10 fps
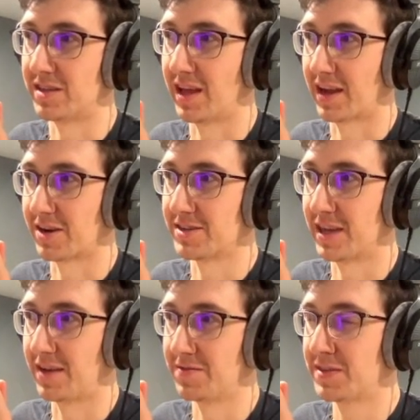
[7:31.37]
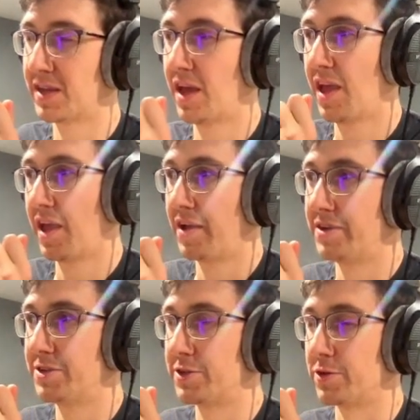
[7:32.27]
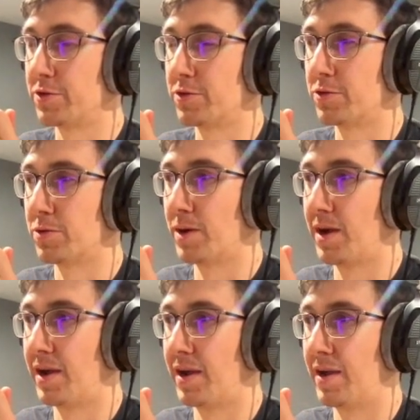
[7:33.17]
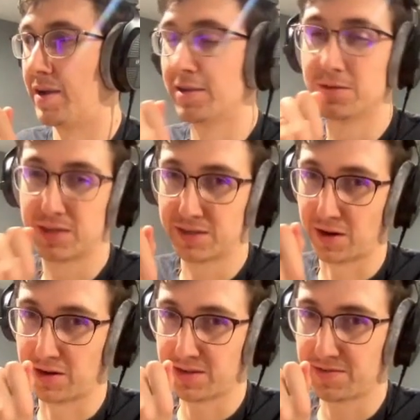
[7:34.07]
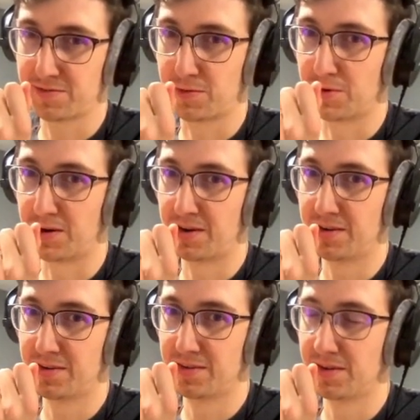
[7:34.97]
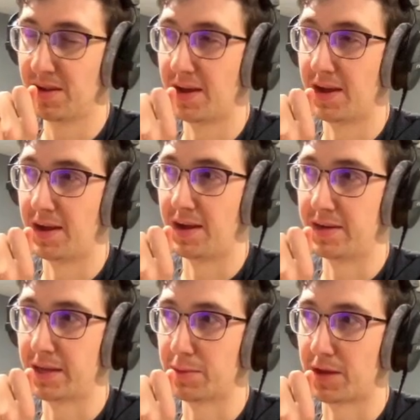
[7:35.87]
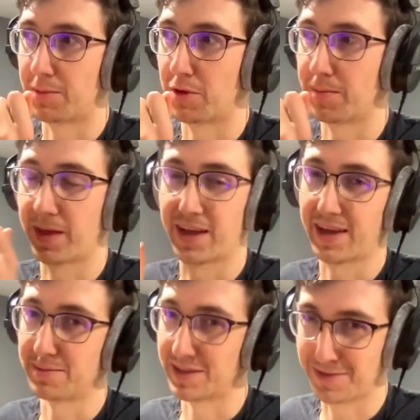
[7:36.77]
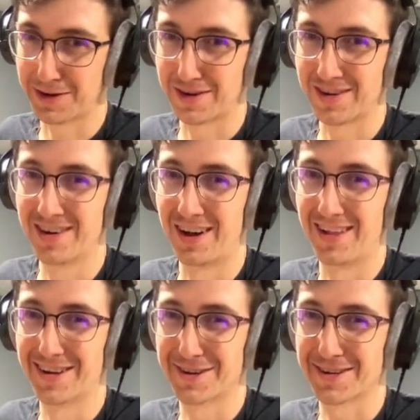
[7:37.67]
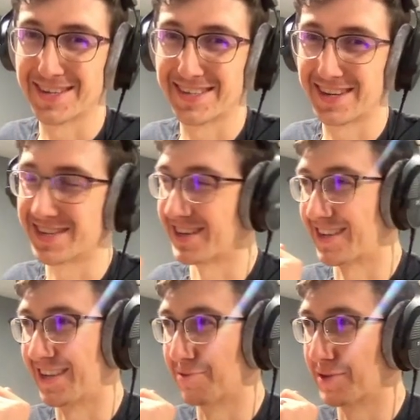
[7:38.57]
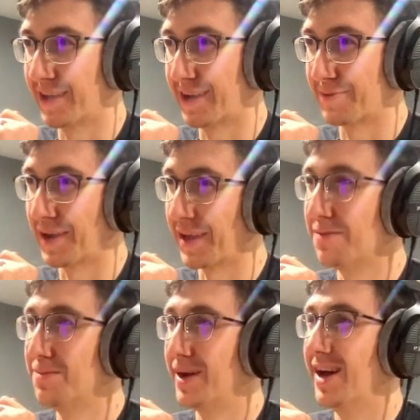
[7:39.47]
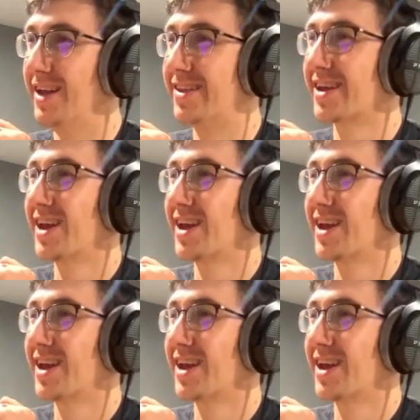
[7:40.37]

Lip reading: like ourselves to use his art for tabletop role playing games. If you're a large organization, he will take your money. But